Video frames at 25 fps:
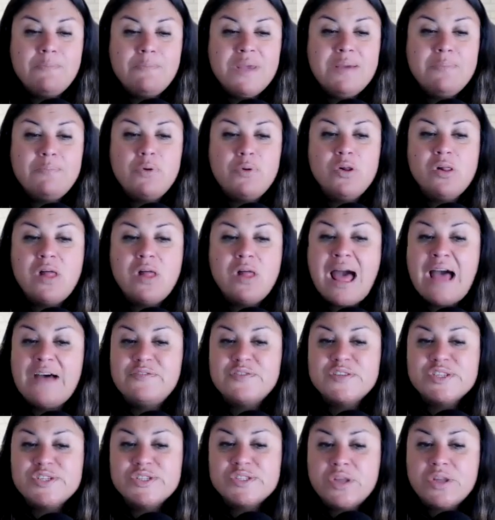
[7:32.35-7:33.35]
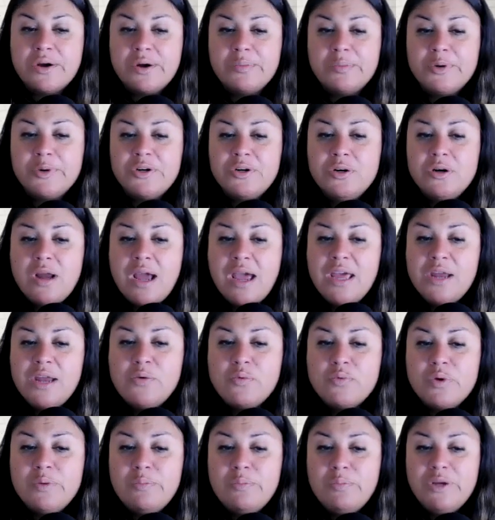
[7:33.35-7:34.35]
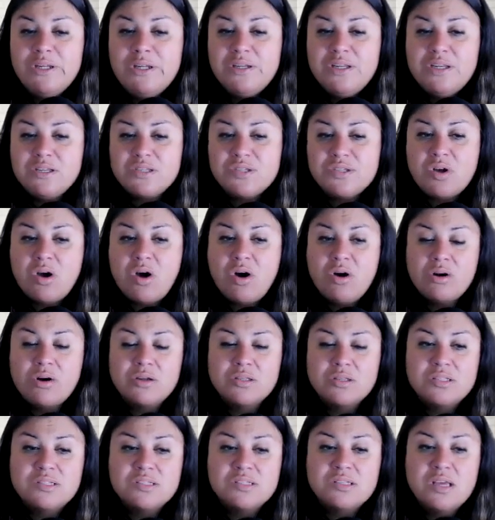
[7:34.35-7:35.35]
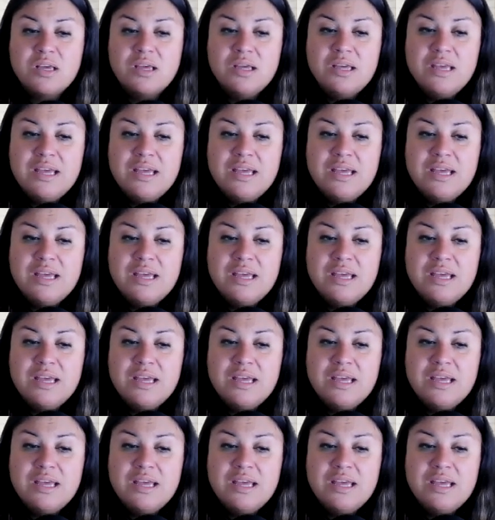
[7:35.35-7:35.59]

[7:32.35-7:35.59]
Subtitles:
people have stubborn and rebellious hearts.